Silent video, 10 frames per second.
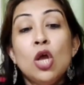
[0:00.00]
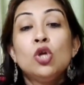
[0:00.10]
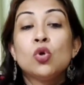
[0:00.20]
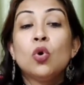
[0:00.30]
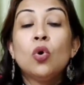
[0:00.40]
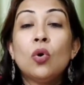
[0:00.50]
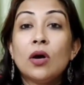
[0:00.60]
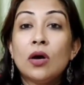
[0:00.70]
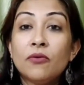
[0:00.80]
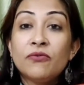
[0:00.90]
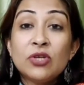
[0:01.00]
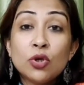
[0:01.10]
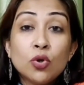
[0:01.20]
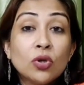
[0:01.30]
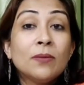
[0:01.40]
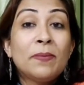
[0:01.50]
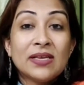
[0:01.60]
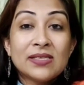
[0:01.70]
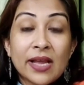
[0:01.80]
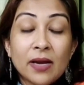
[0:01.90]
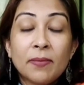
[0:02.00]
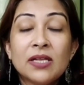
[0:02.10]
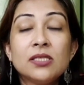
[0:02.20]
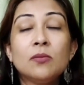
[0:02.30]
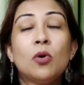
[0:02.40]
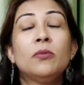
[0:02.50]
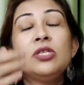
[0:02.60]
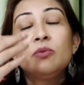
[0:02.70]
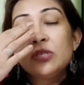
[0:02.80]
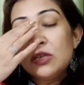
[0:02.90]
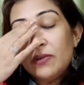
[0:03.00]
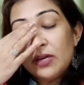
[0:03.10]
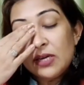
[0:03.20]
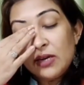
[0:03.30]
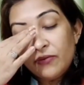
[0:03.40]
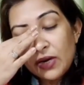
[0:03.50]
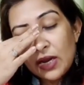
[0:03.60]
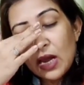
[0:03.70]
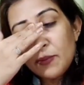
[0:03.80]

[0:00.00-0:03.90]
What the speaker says: So we should know the baseline pulse the moment she was delivering,